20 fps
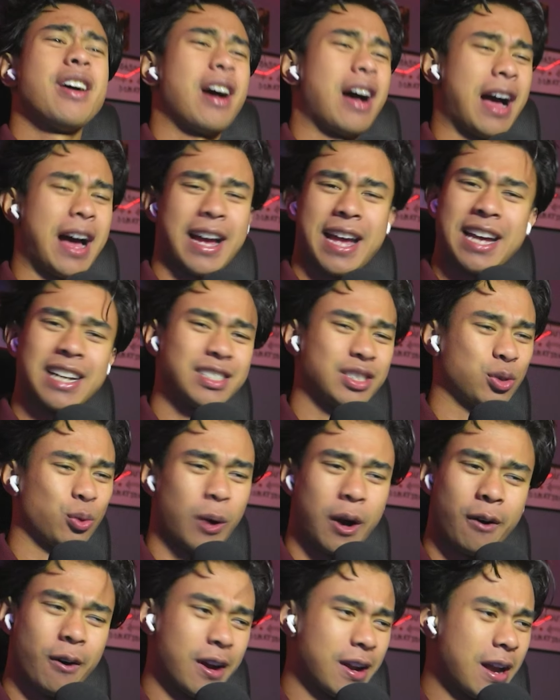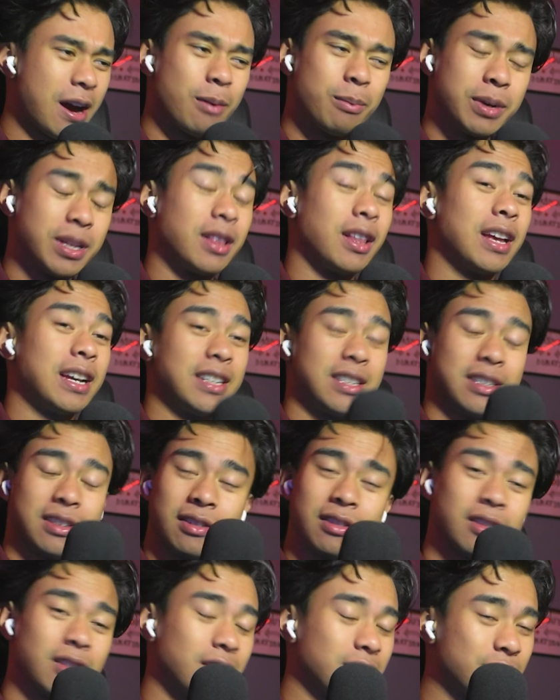I can't swear right now, but like,
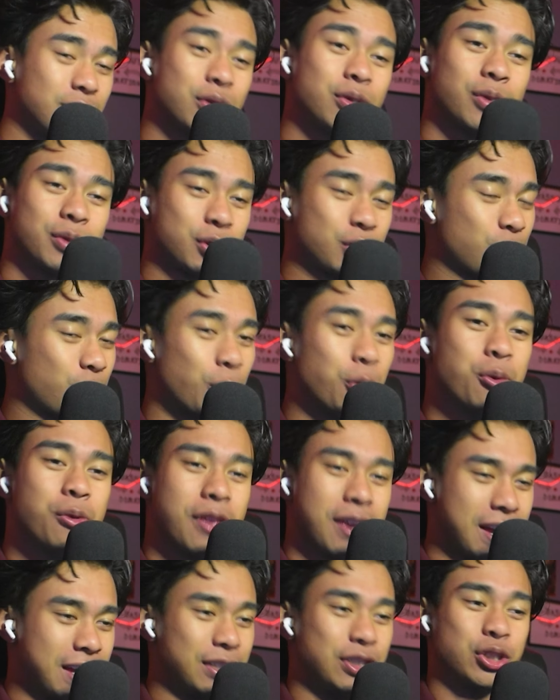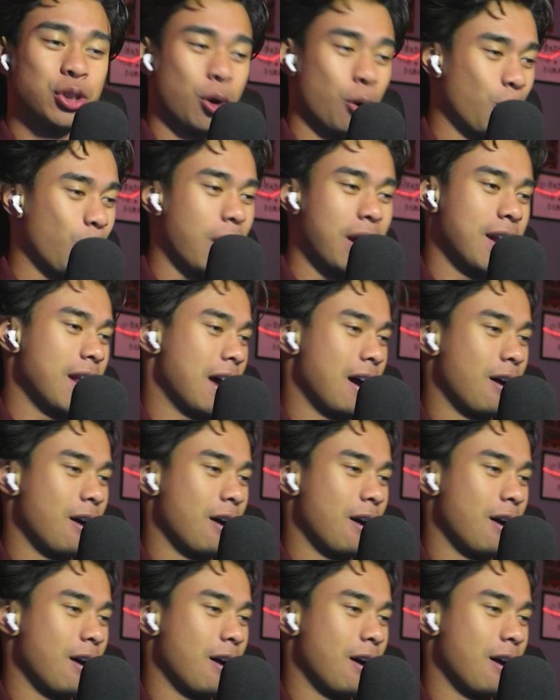screw the intro right now,